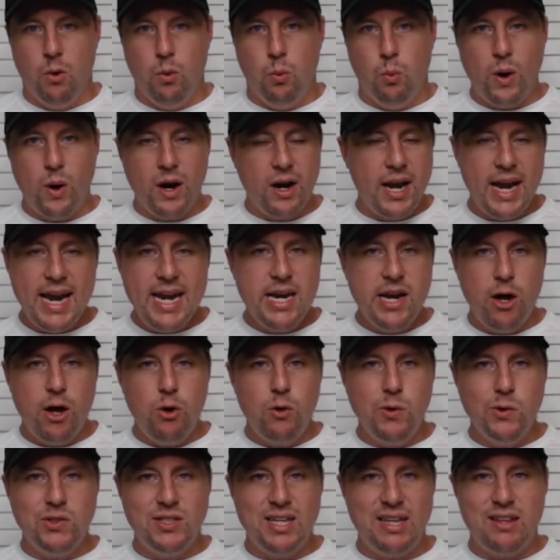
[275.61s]
where he
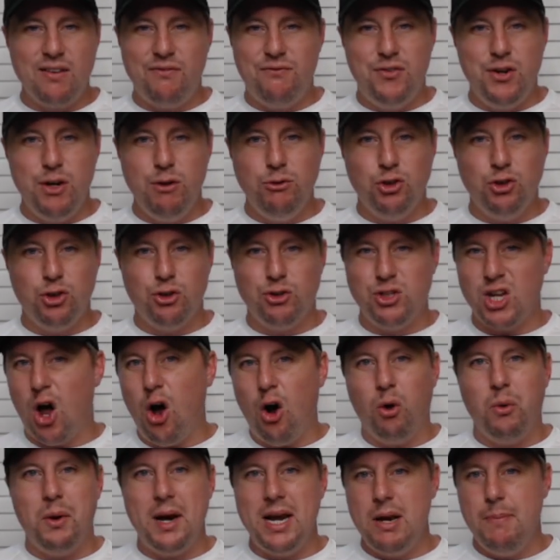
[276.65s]
knows that the future's
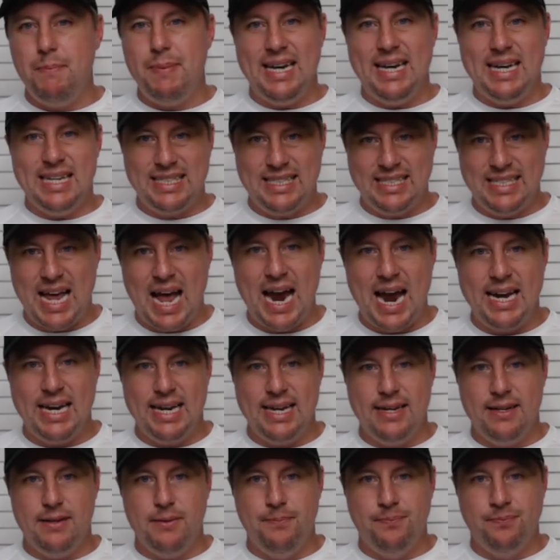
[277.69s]
already been decided.